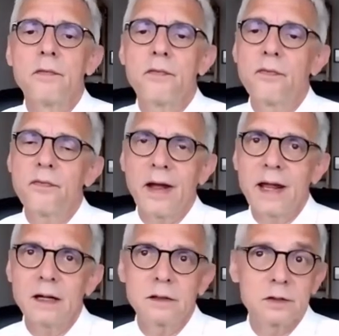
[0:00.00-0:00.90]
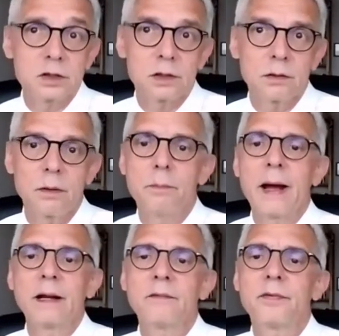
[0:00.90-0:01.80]
uh, failed to show a
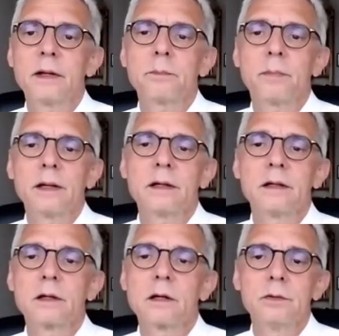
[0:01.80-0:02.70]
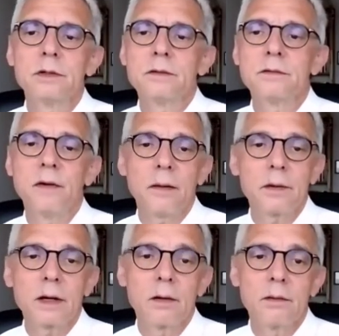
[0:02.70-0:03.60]
benefit, but included
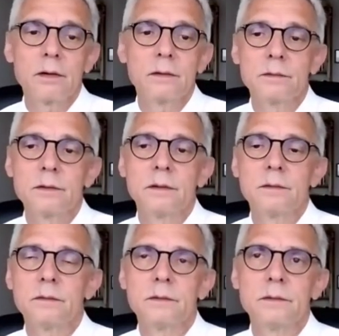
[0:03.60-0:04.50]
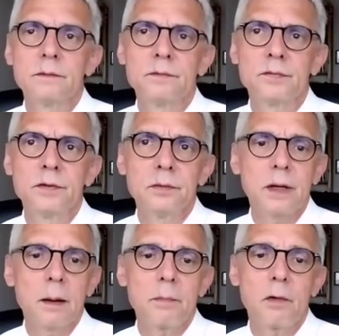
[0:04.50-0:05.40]
very uh, uh,
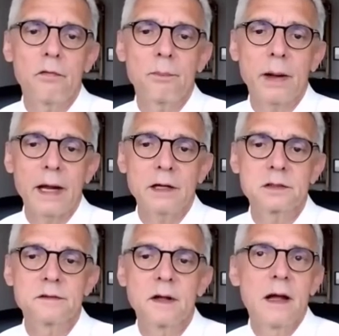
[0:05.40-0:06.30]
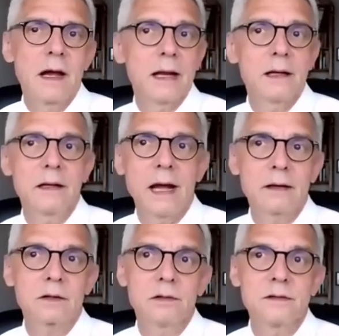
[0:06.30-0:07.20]
few number of patients and
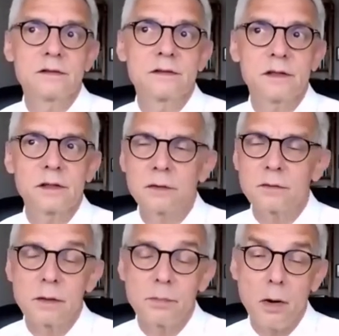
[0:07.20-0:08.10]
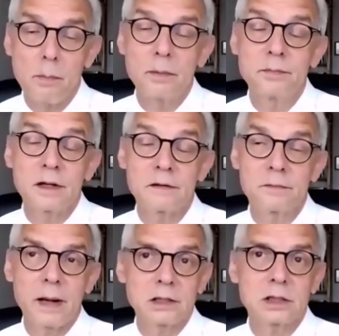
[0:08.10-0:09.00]
had considerable problems,
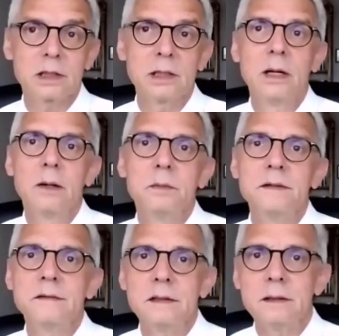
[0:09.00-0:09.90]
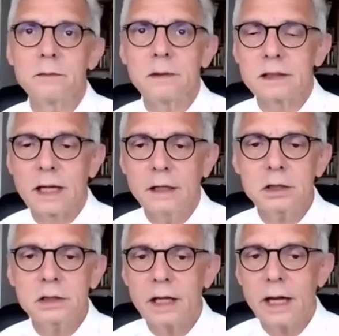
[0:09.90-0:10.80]
especially with the
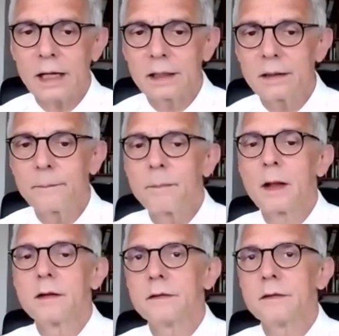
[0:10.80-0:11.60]
radiation technique.